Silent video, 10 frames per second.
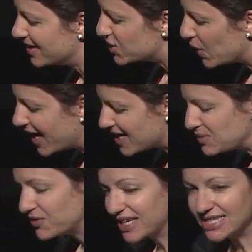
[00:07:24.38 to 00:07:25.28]
So I asked
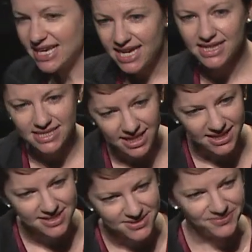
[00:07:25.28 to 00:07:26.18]
them if I could take the
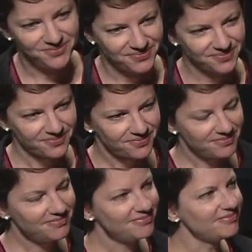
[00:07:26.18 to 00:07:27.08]
test.
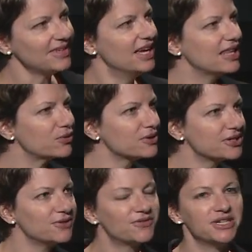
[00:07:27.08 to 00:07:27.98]
And they were a
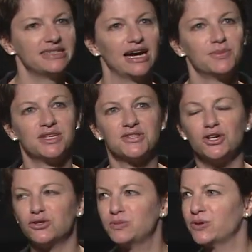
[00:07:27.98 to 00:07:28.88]
little freaked out because
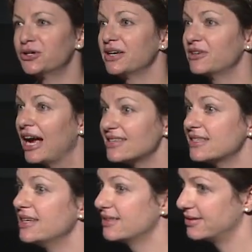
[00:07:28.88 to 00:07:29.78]
no reporter had ever asked to
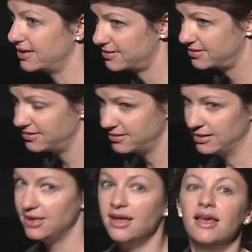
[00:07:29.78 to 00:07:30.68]
take the test.
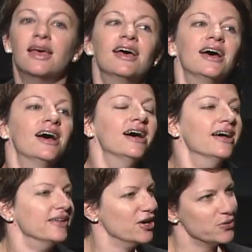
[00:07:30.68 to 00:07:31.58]

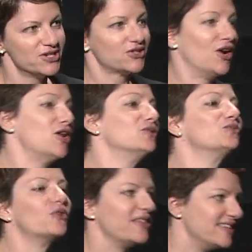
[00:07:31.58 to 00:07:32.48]
You know, we just all
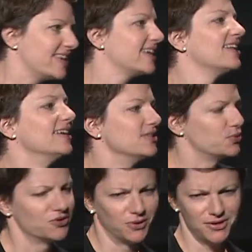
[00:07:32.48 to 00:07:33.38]
run these headlines.
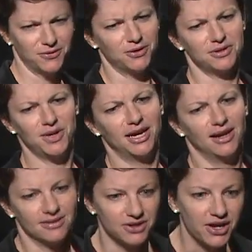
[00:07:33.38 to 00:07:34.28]
We're 24th in
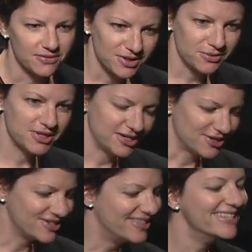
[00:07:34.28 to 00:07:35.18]
math. You know, every 3
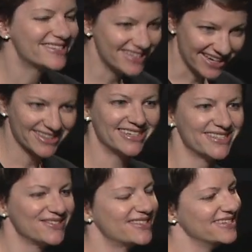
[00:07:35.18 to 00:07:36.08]
years, these are the headlines
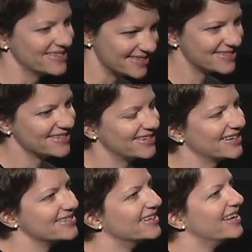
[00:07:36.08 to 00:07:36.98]
you see. This is the test.